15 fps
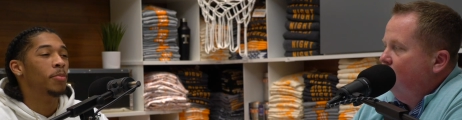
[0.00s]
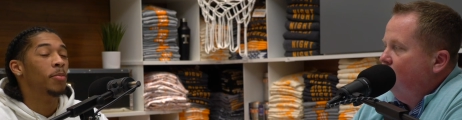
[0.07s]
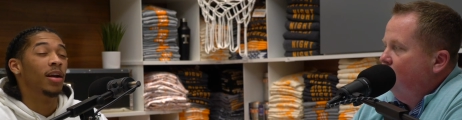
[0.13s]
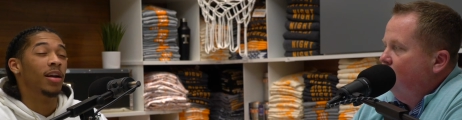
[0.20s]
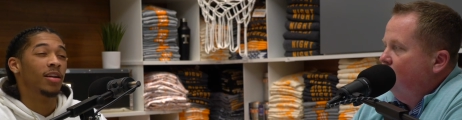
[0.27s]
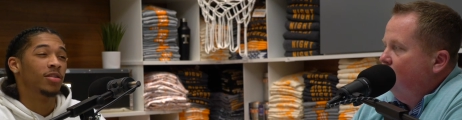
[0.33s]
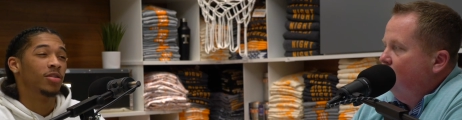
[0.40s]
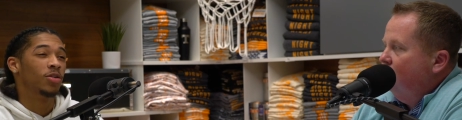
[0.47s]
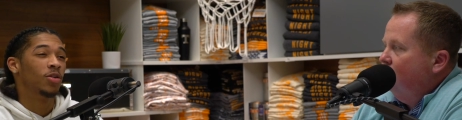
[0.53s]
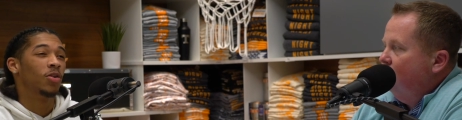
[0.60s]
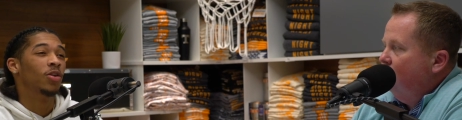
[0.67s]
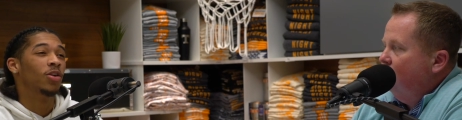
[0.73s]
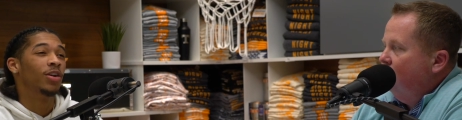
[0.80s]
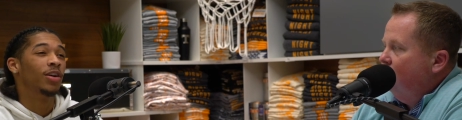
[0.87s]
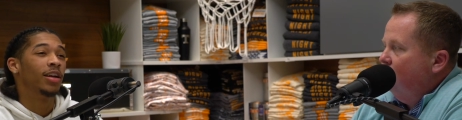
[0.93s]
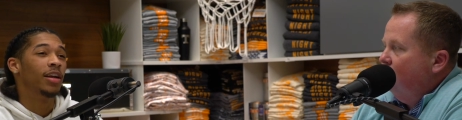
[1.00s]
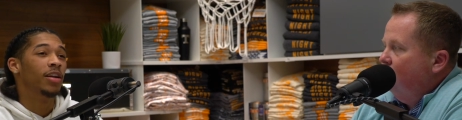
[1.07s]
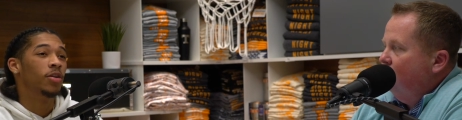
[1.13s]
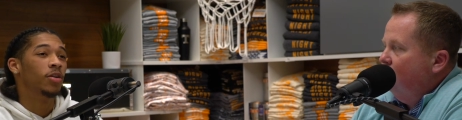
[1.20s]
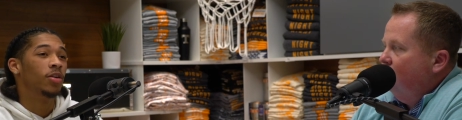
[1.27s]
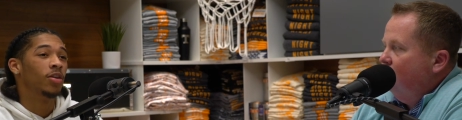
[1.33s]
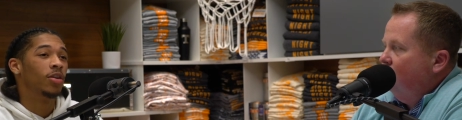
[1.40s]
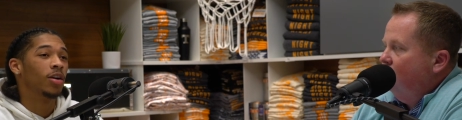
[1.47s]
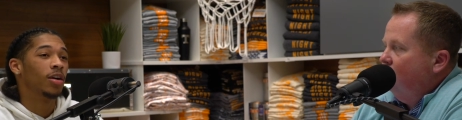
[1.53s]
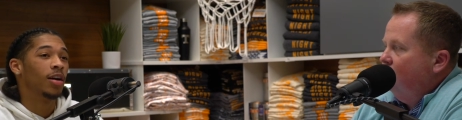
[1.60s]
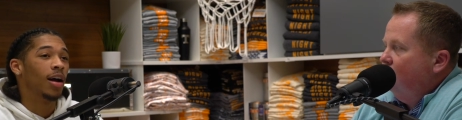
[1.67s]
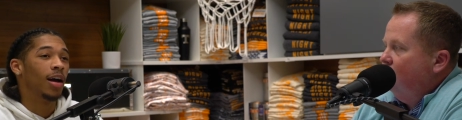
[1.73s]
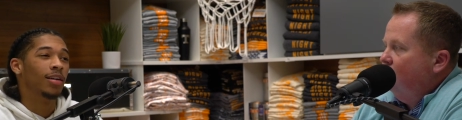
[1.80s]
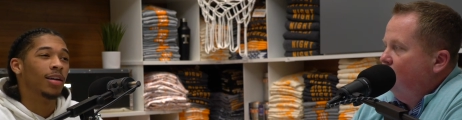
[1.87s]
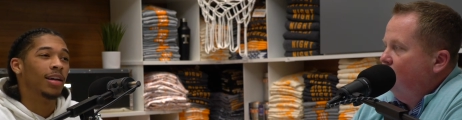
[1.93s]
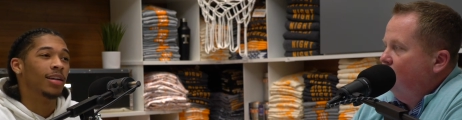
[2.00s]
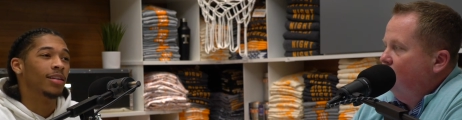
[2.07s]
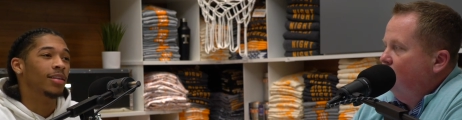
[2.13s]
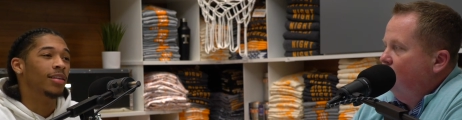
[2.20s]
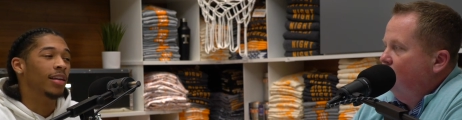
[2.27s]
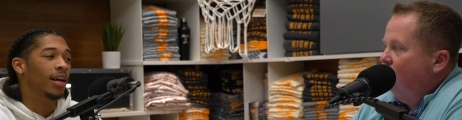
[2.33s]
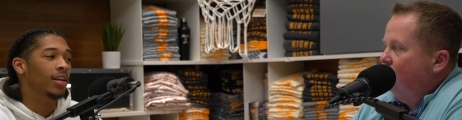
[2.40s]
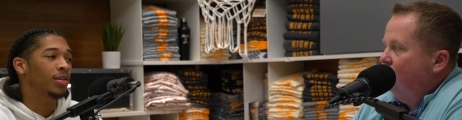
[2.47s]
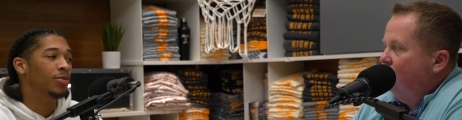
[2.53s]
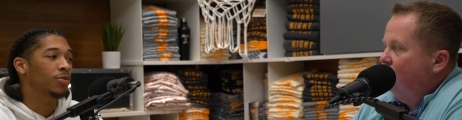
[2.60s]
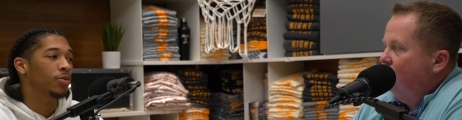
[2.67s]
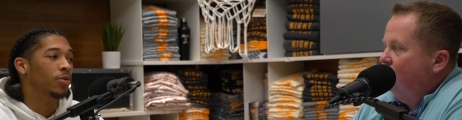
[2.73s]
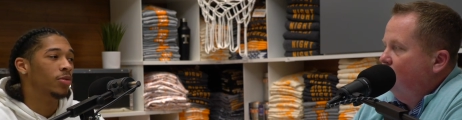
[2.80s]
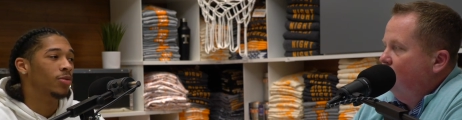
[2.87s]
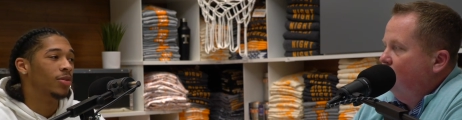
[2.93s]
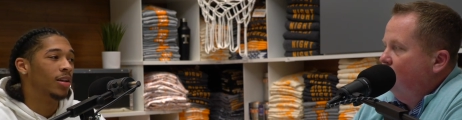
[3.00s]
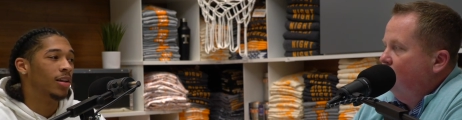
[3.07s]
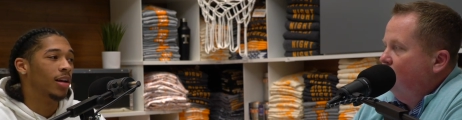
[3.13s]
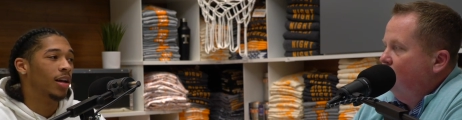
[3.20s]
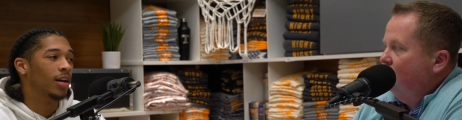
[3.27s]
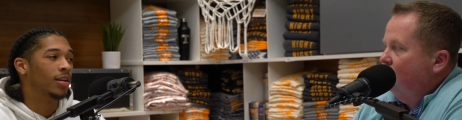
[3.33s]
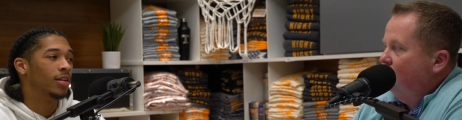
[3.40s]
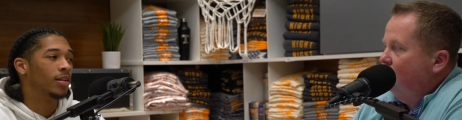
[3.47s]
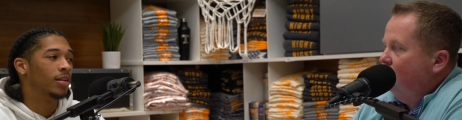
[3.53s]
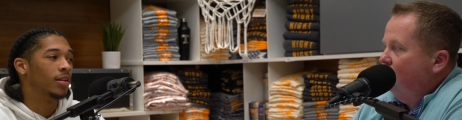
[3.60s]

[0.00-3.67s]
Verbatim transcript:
Speaker 1: it, but at a store in New York, I like deli food a lot.